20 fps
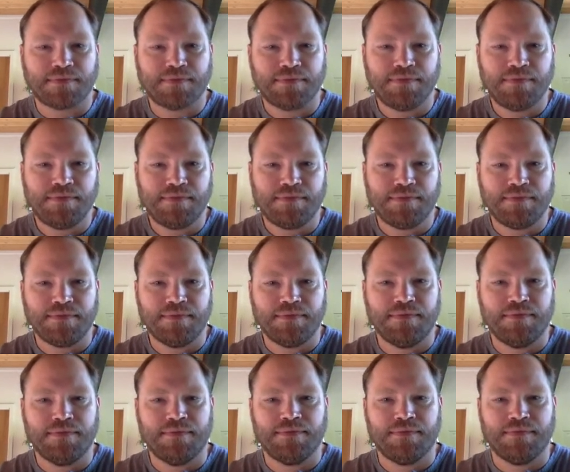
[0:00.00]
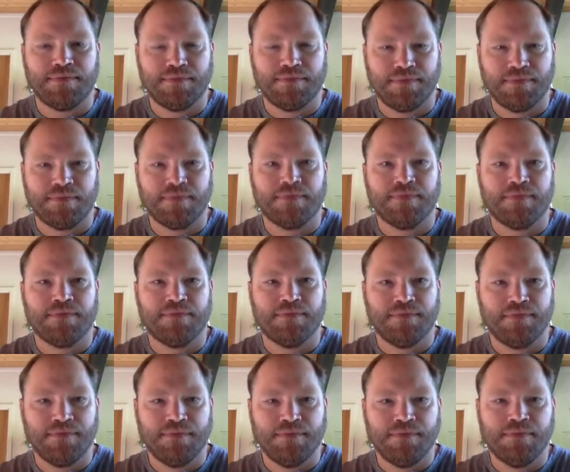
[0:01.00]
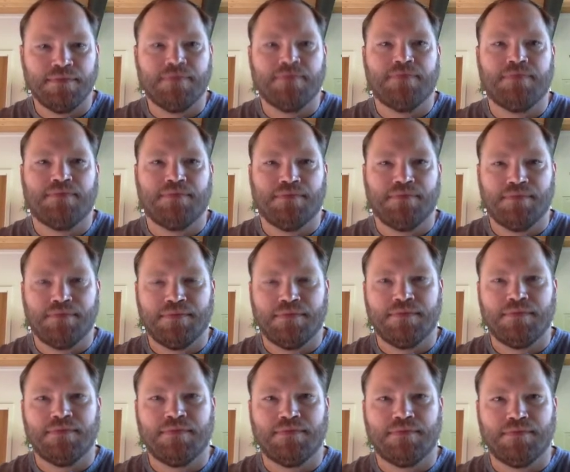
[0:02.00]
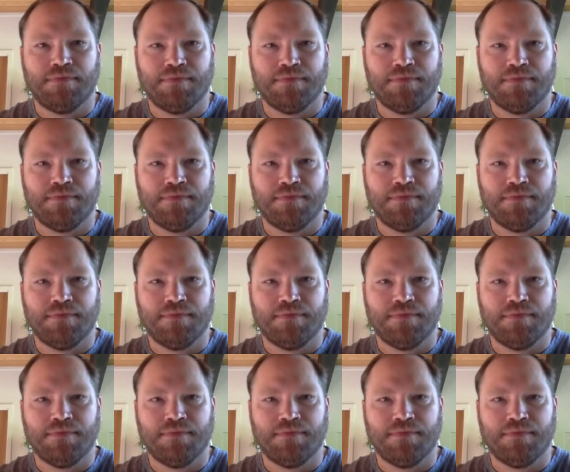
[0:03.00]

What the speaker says: No words are spoken by the person on screen.